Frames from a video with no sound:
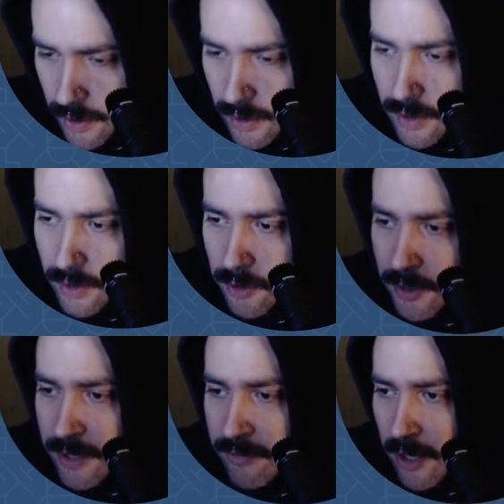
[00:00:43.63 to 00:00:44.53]
learning
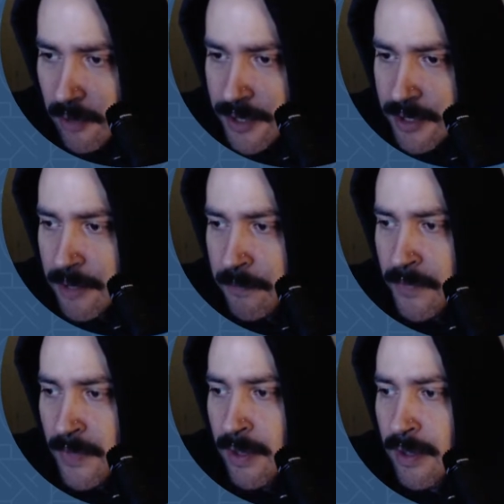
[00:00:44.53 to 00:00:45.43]
environment,
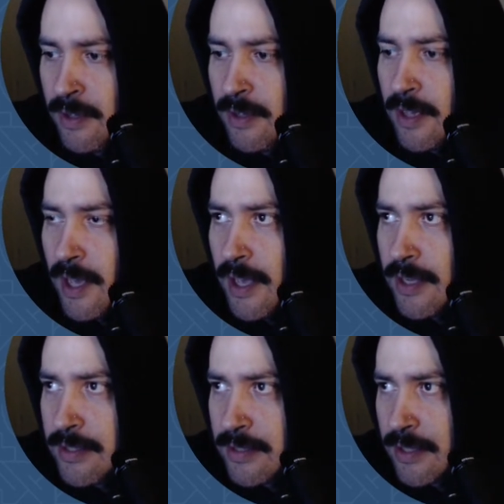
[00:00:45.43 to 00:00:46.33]

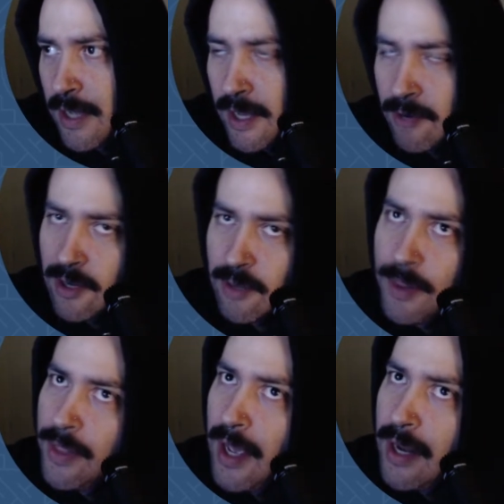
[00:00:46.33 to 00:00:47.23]
and I recommend
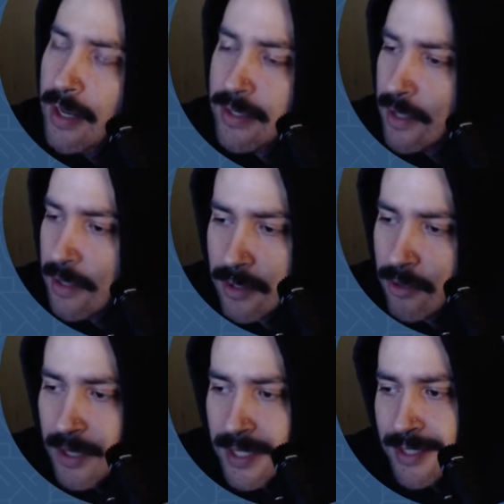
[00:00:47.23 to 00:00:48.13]
that as a quick
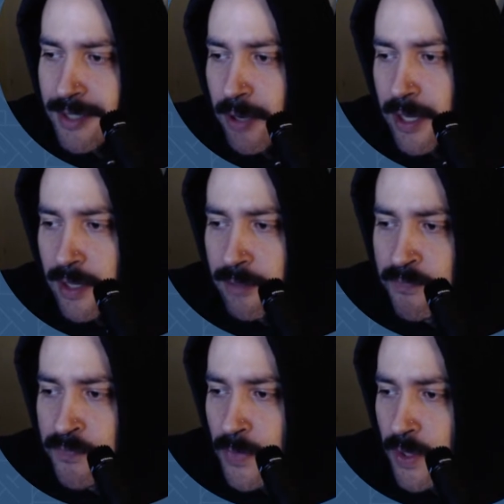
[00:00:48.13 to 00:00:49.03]
and easy way to
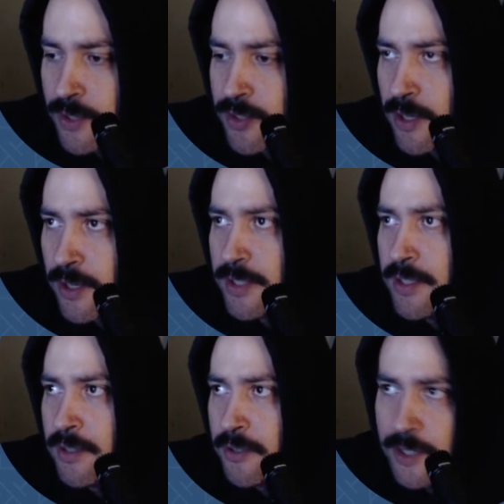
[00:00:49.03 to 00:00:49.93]
get started
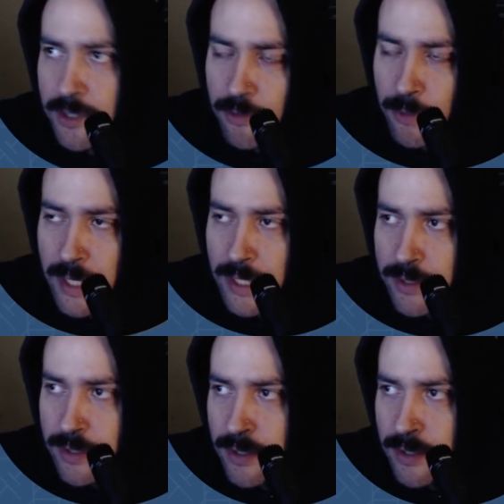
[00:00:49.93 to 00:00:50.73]
learning Kubernetes.